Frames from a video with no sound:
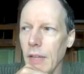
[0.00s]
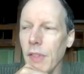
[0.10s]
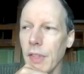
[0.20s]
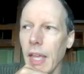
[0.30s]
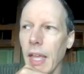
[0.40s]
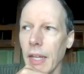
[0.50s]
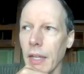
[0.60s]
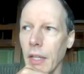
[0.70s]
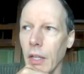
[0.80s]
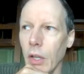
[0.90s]
even
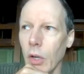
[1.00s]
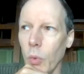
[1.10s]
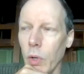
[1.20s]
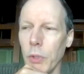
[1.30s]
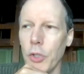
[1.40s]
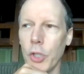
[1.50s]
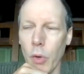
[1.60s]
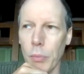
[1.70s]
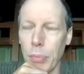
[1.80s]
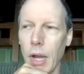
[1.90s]
then, we would
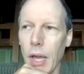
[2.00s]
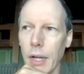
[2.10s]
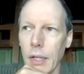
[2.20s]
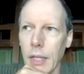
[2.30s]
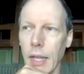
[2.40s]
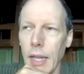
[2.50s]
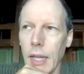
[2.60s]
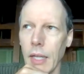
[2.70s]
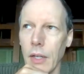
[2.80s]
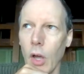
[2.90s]
show the product,
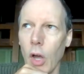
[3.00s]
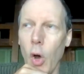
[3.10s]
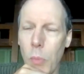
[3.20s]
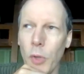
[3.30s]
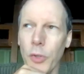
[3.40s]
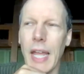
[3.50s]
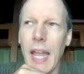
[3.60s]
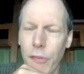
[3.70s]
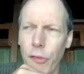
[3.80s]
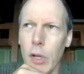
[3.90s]
and almost
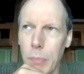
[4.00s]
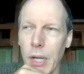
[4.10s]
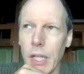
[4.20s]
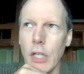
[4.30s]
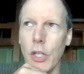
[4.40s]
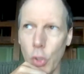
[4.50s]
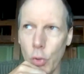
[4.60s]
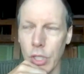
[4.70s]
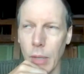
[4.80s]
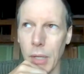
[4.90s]
everybody
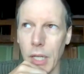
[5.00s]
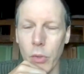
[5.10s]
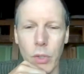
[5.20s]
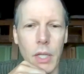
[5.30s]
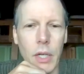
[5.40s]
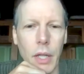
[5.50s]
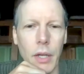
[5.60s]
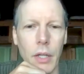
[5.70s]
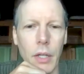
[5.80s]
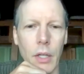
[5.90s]
knew somebody who needed it.
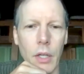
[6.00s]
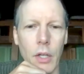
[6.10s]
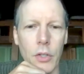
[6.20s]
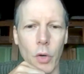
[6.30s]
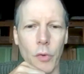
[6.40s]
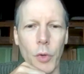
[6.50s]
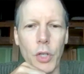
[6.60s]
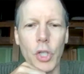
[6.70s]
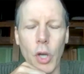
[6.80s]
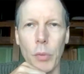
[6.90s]
So if
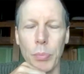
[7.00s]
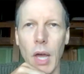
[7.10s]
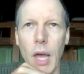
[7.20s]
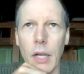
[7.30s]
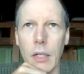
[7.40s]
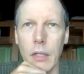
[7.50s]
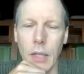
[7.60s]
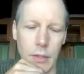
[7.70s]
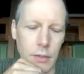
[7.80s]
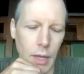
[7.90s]
we'd show the product,
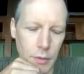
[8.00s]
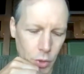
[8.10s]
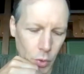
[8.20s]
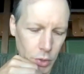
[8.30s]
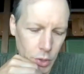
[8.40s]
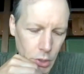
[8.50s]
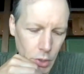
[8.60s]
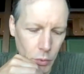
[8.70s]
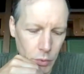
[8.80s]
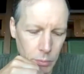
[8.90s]
I'd say I've showed it to
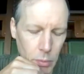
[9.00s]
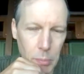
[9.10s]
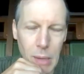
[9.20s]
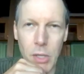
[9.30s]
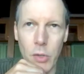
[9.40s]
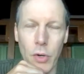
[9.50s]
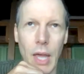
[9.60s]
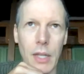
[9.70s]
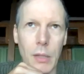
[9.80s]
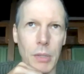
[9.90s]
you. Well, maybe you're
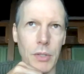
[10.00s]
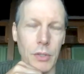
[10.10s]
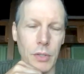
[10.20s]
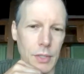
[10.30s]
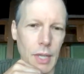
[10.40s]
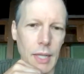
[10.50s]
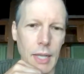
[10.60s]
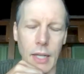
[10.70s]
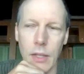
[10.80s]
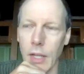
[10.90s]
not in the business of
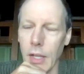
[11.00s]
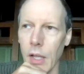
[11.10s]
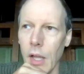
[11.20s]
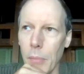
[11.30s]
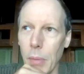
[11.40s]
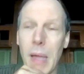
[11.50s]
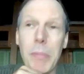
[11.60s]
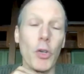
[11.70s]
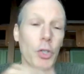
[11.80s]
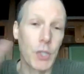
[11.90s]
selling anything, but
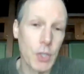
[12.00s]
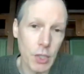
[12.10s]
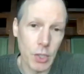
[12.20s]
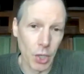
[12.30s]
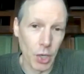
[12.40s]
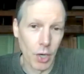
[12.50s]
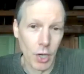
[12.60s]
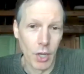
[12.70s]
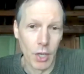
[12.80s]
maybe your sister,